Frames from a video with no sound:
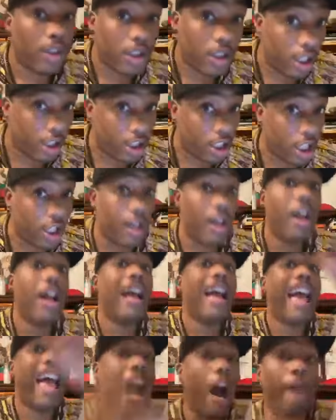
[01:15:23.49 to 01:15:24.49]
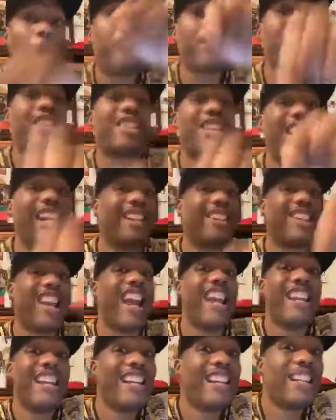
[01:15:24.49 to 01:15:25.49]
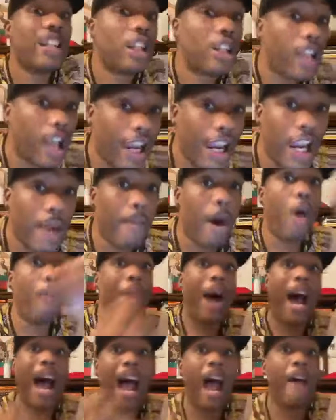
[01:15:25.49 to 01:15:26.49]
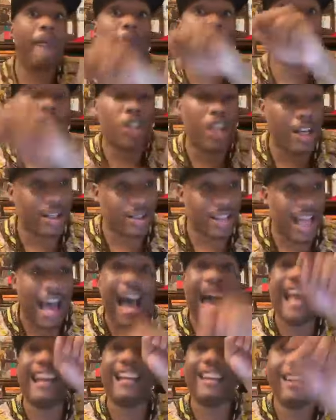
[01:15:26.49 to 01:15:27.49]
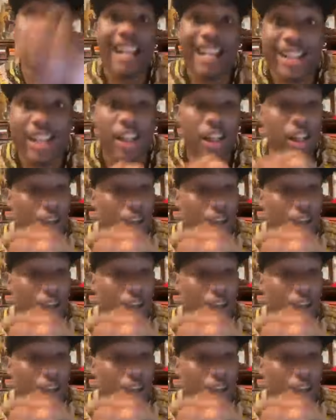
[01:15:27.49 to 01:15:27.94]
to, to help facilitate the Igbo Biafran genocide. Listen